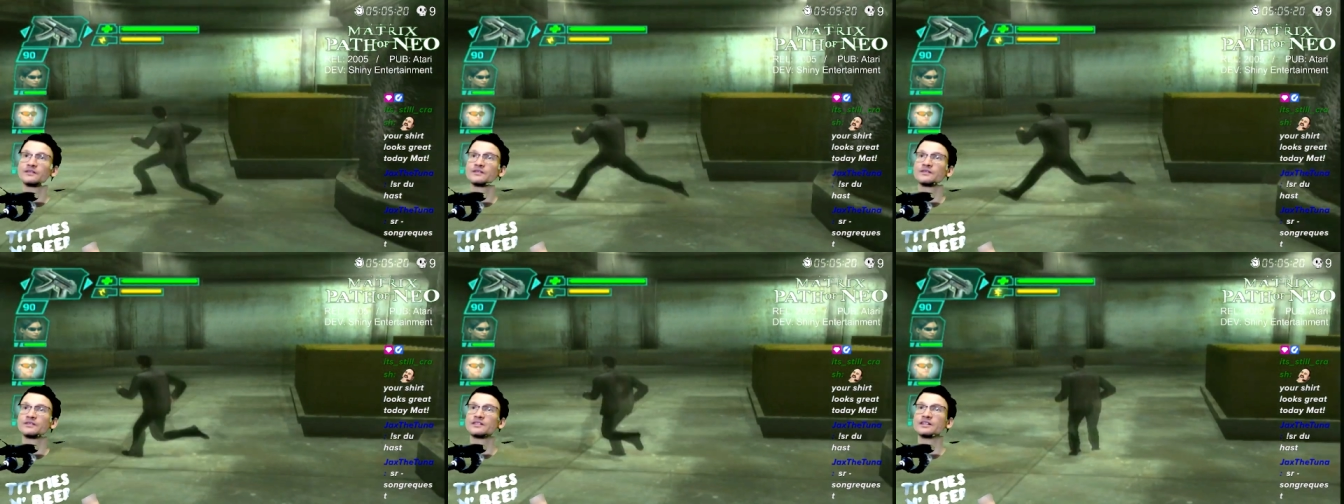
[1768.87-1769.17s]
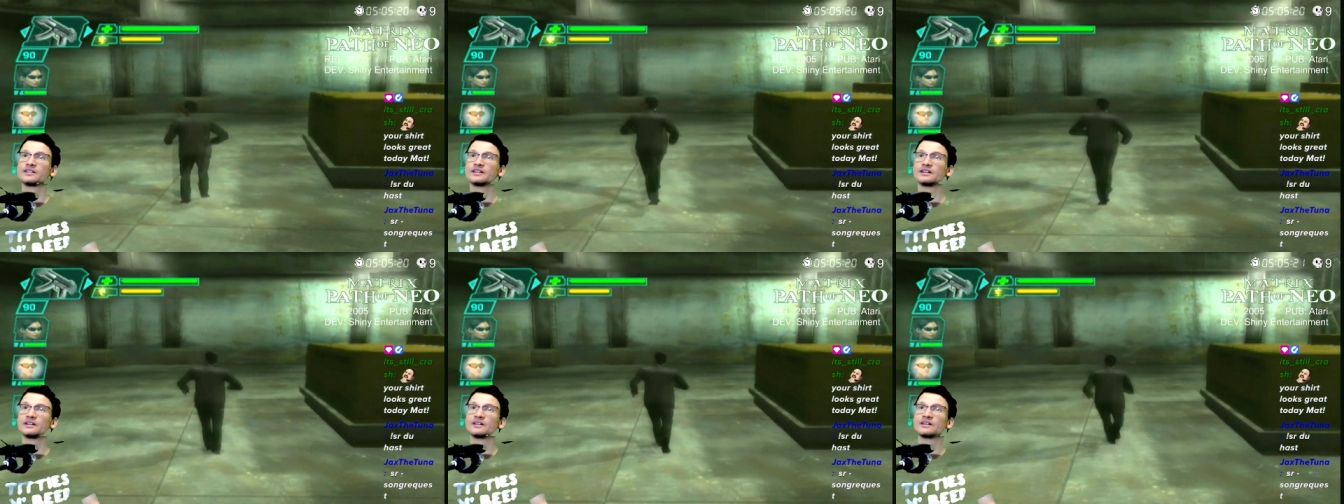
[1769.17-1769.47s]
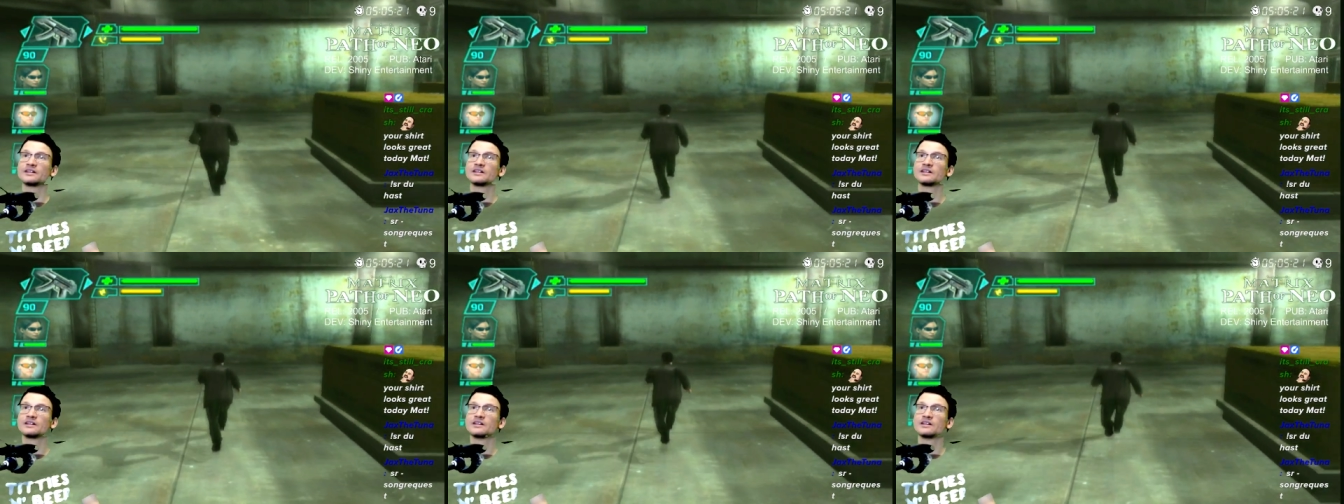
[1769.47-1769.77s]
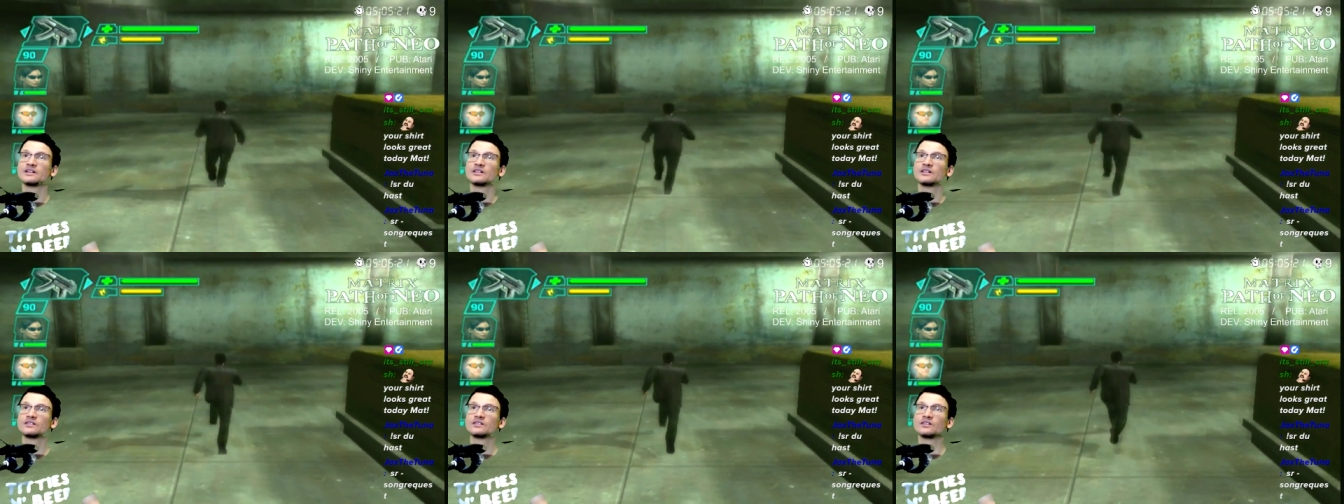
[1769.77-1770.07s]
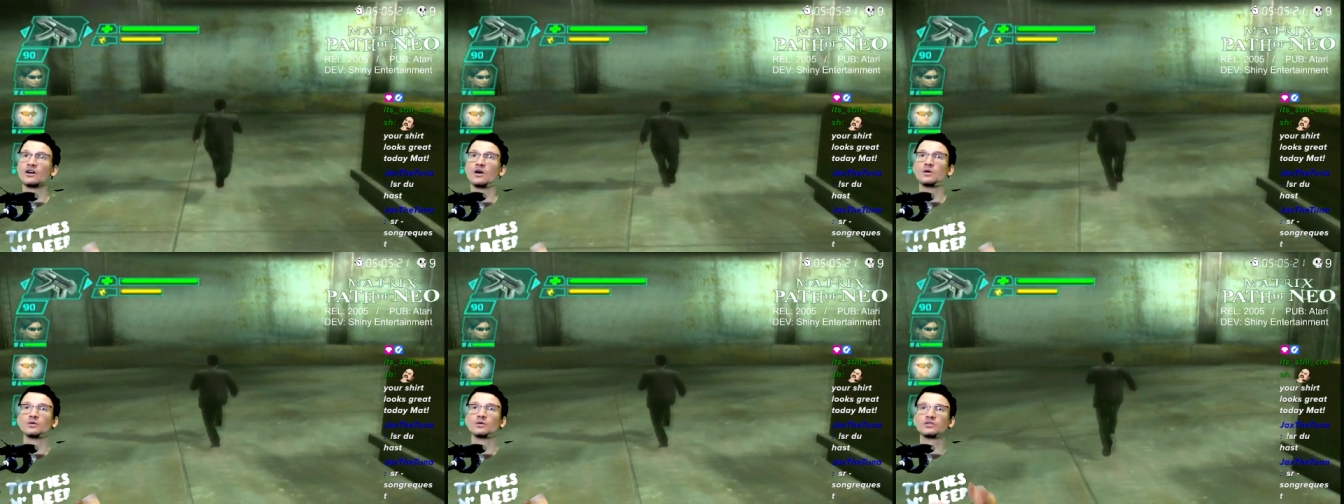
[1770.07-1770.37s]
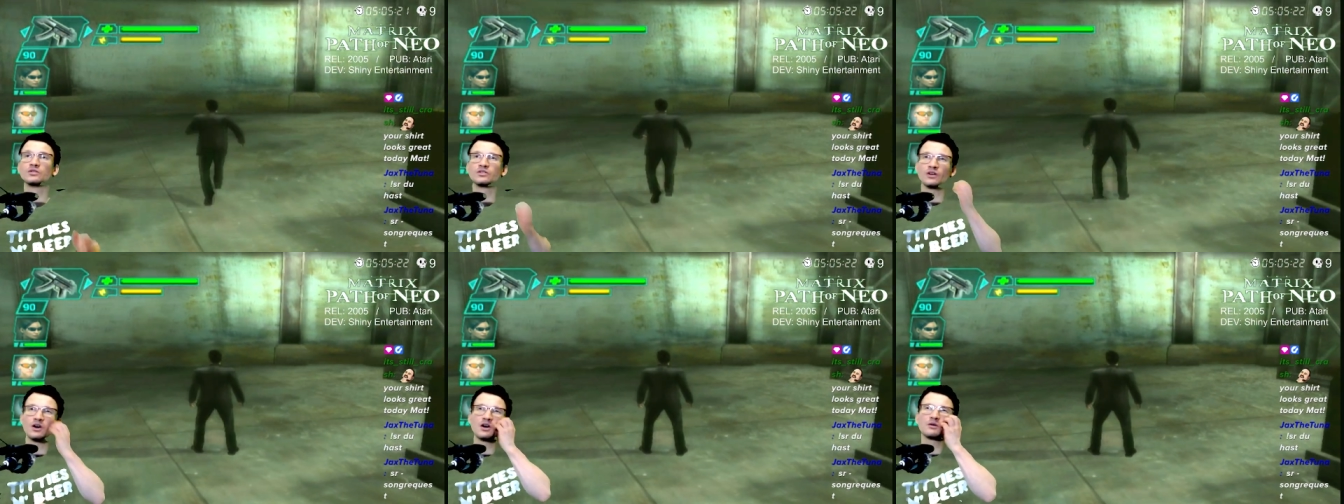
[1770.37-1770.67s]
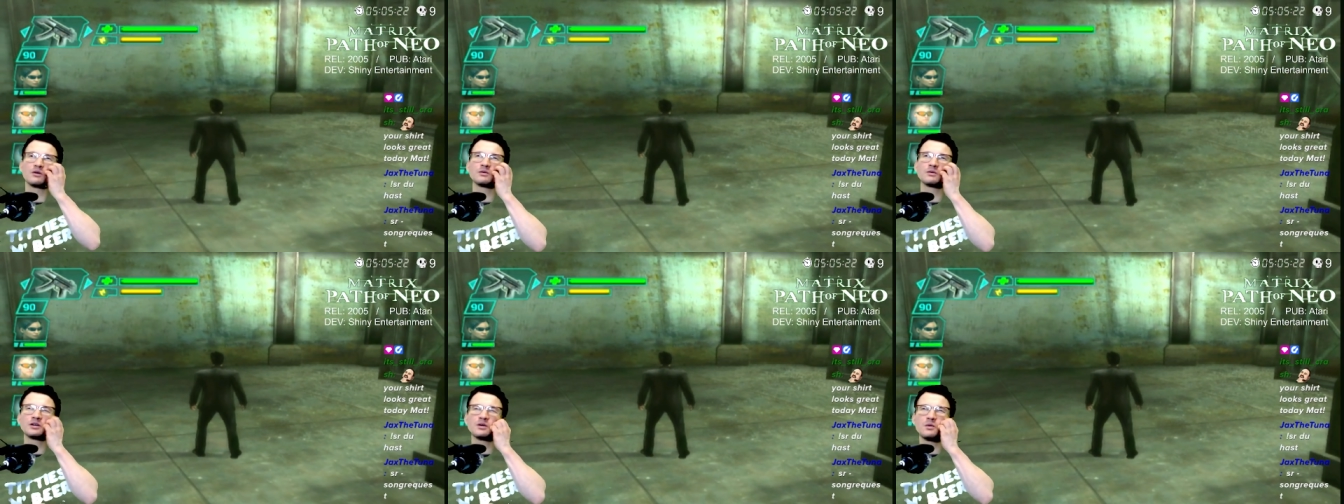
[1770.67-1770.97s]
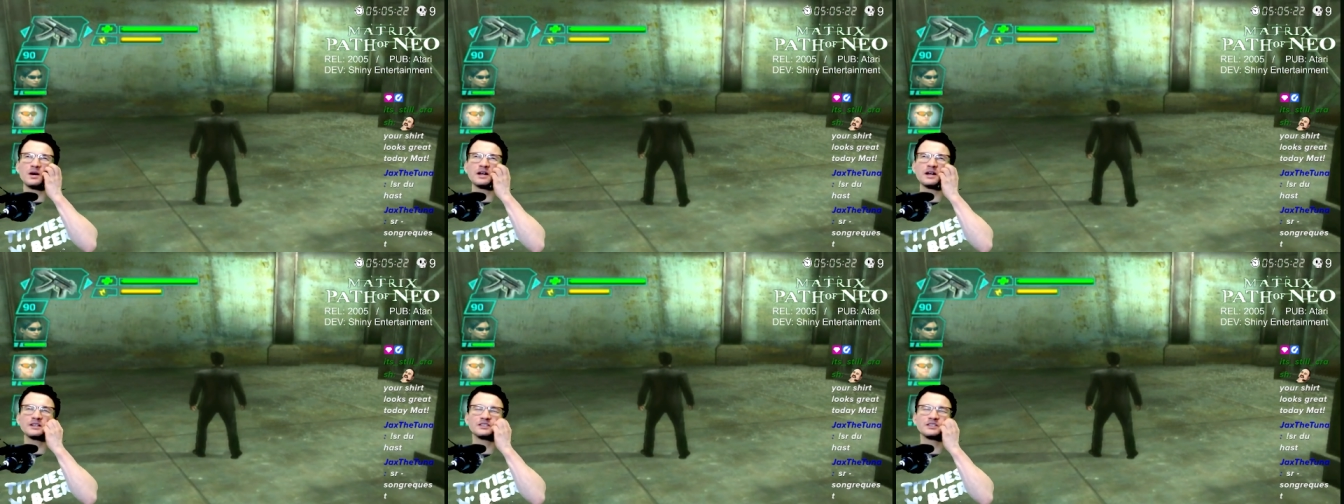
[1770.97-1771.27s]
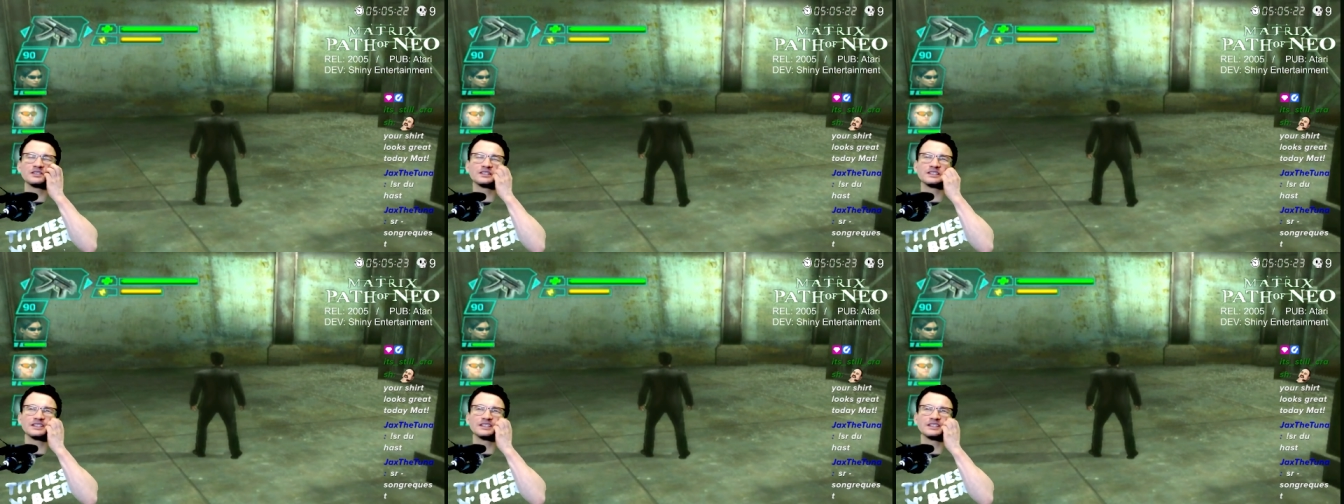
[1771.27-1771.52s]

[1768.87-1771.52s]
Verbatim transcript: yeah oh, song request?